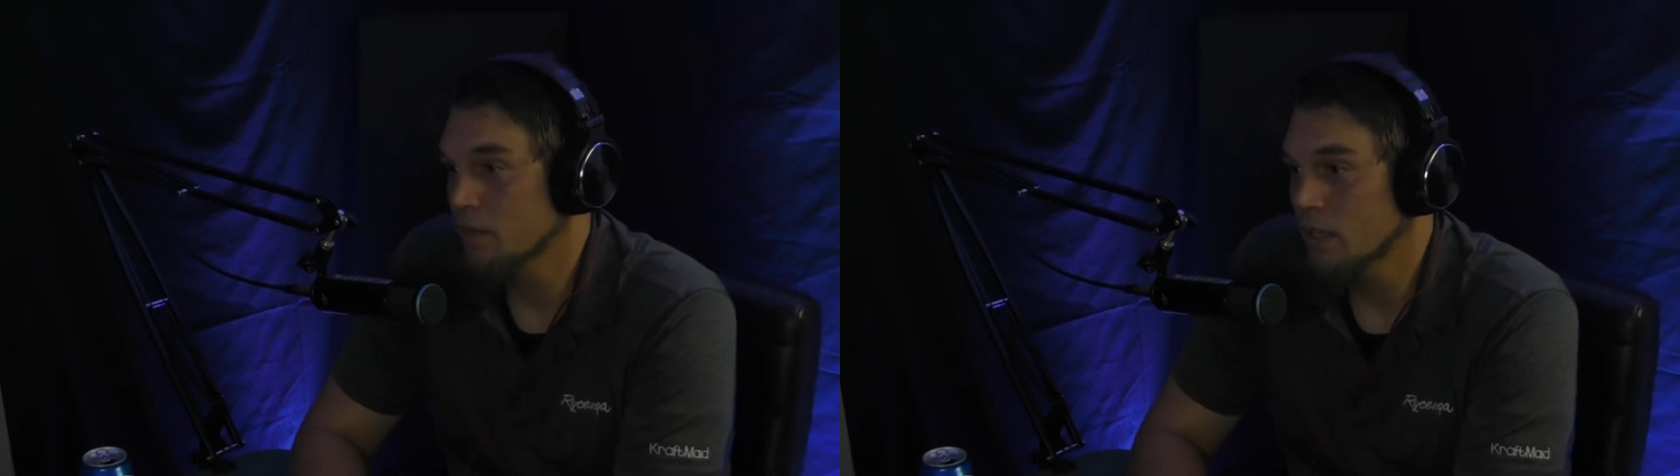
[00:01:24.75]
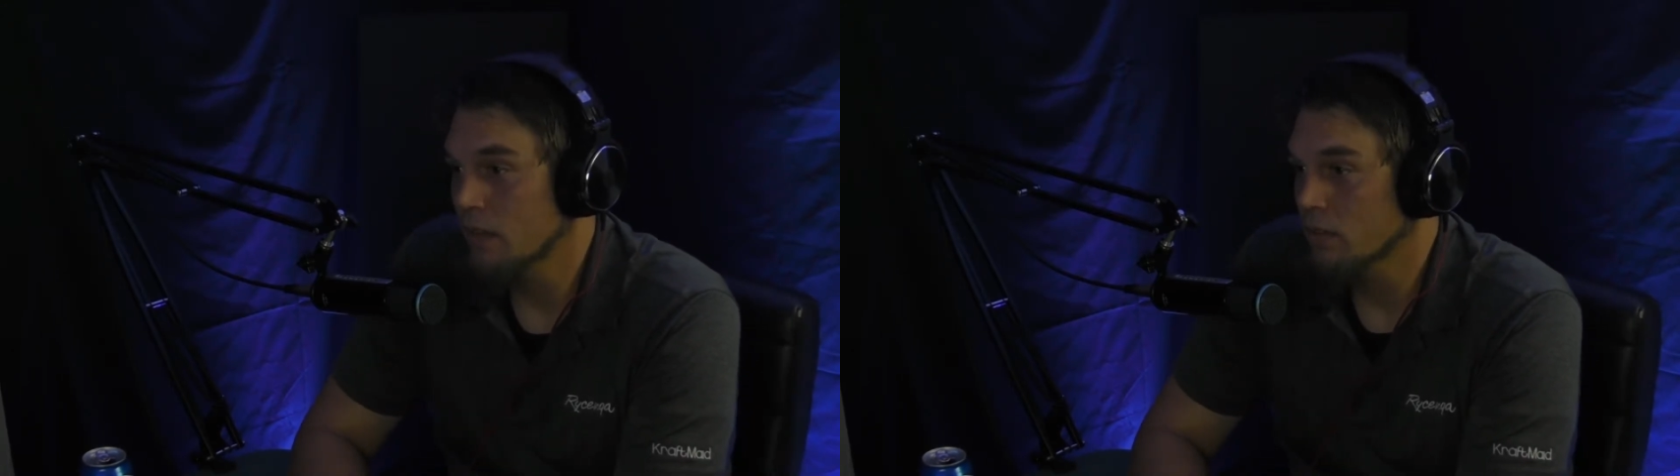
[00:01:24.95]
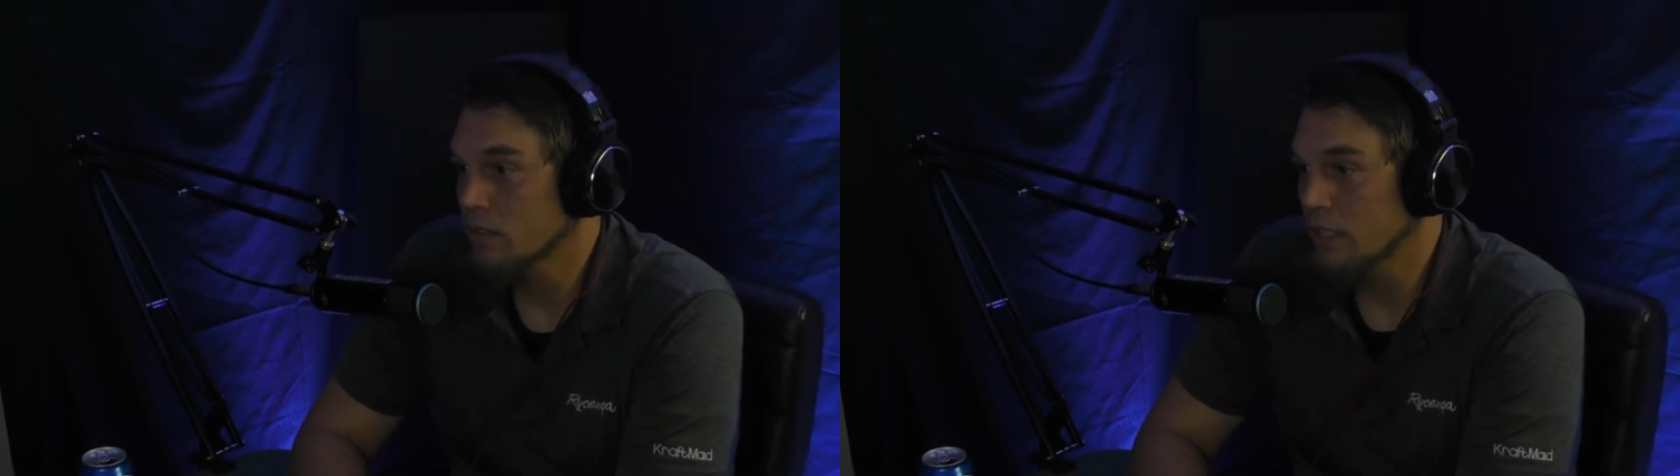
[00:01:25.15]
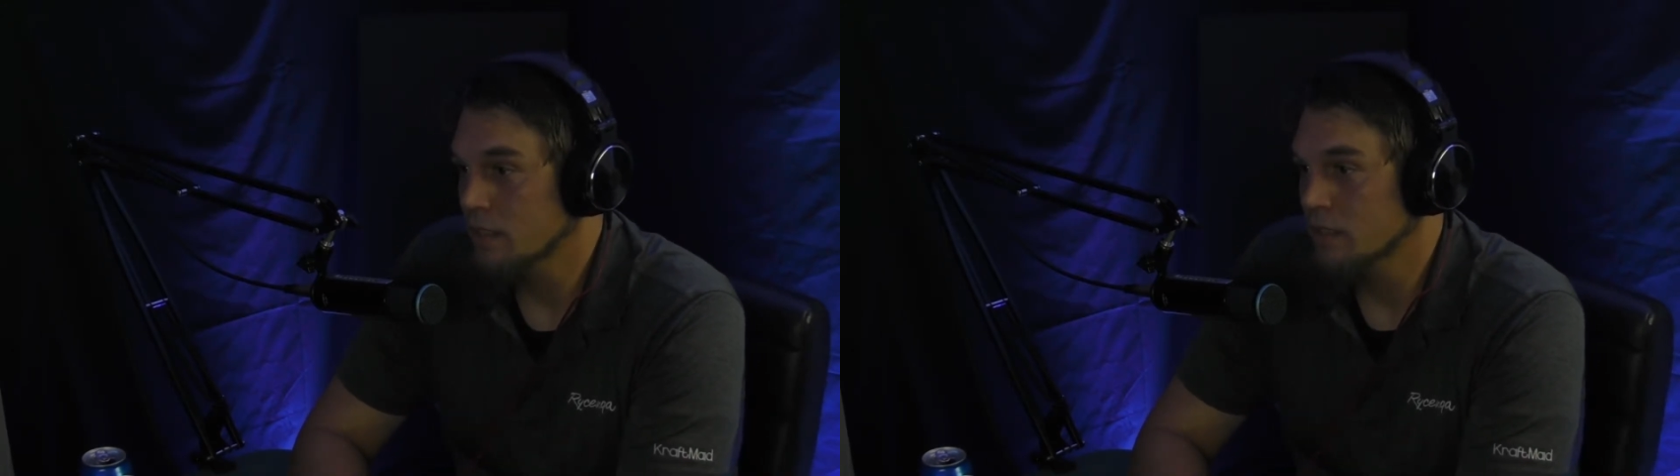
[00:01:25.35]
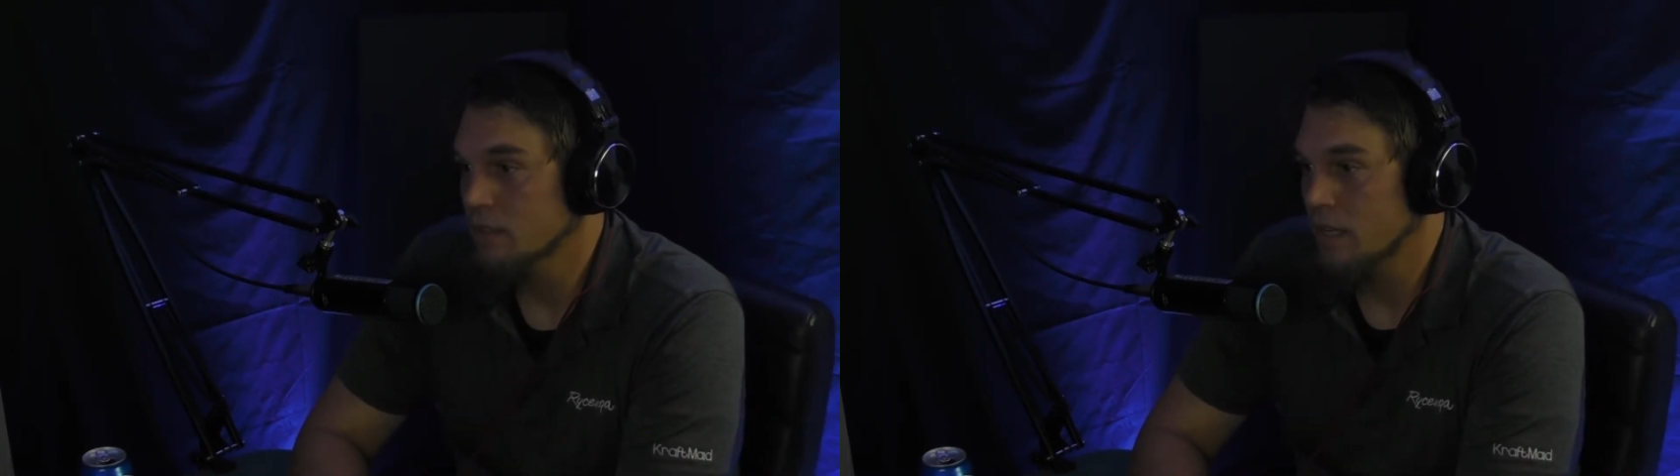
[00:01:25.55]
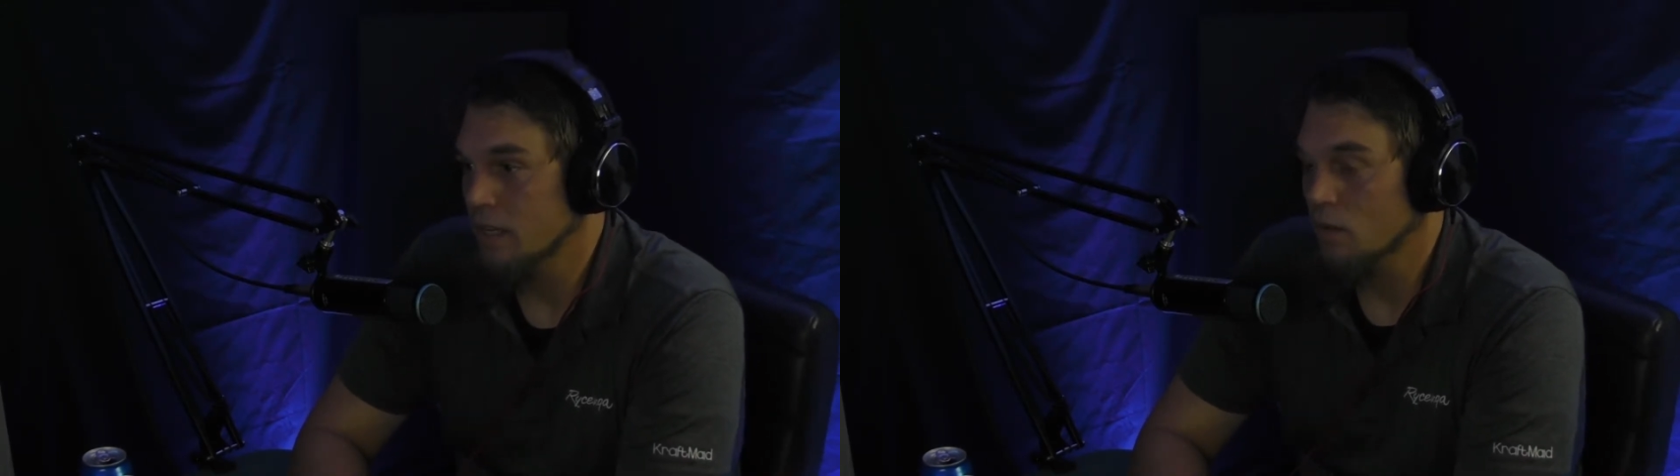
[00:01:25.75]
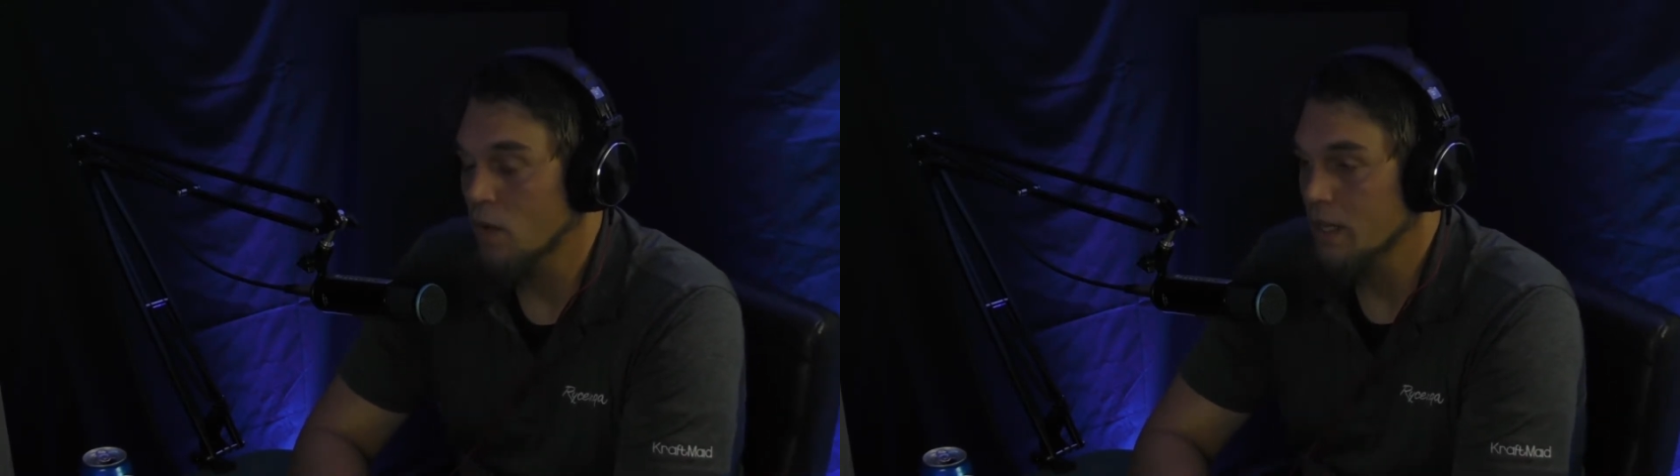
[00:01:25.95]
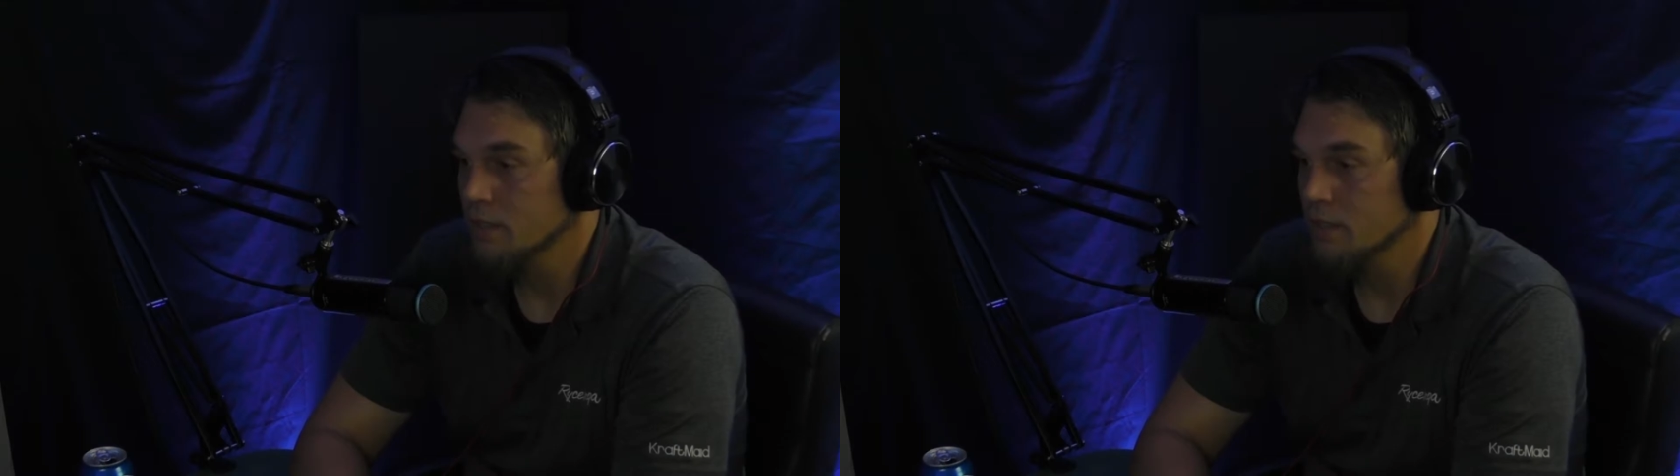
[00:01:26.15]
you would ever need to say or want to